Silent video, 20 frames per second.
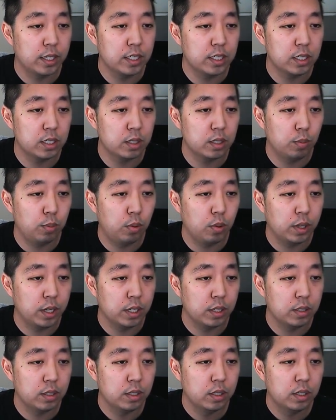This is the
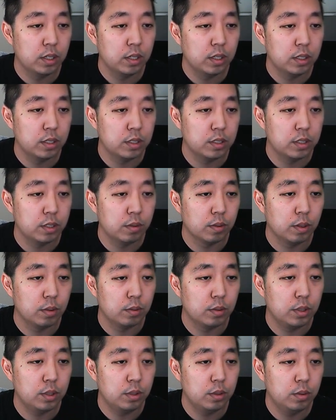point 0,
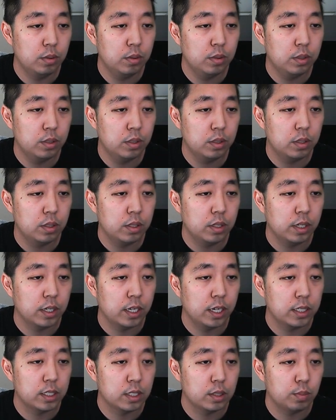2, and
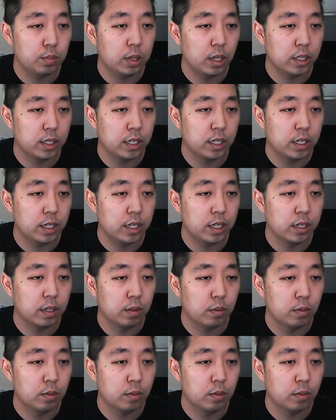I just plugged in here.